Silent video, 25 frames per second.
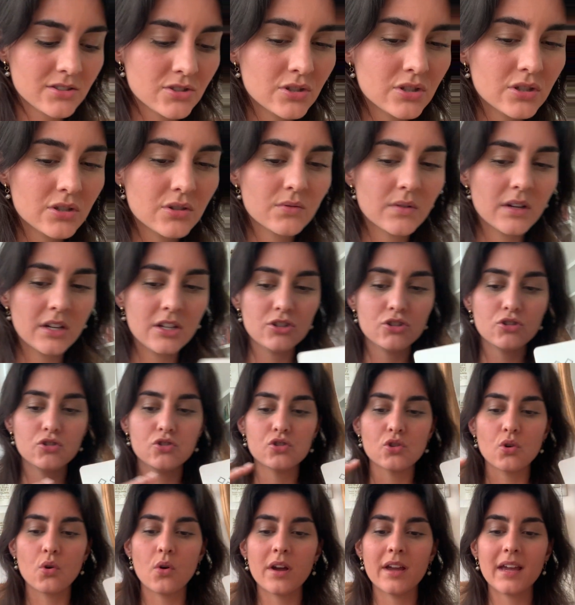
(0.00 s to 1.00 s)
To
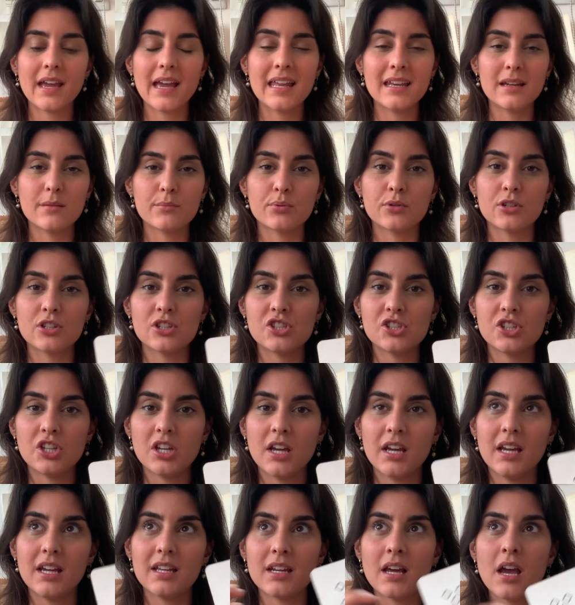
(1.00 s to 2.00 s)
enjoy and
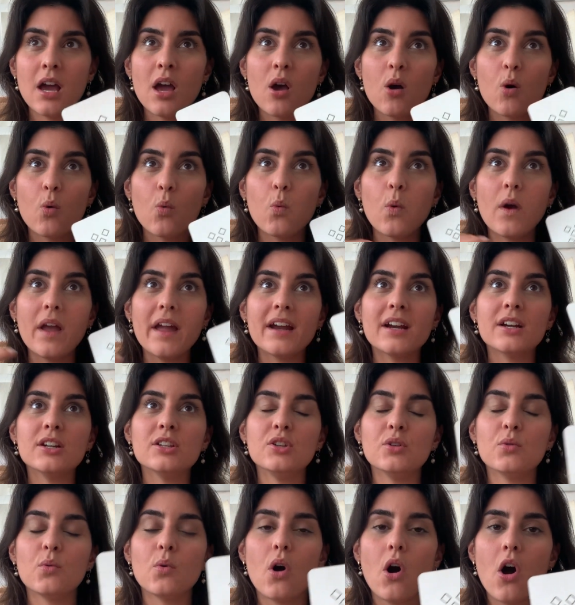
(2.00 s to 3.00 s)
appreciate where
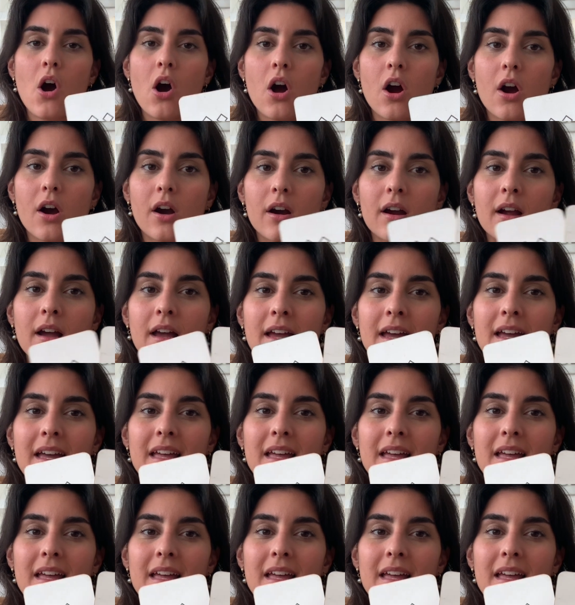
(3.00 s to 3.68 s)
you are.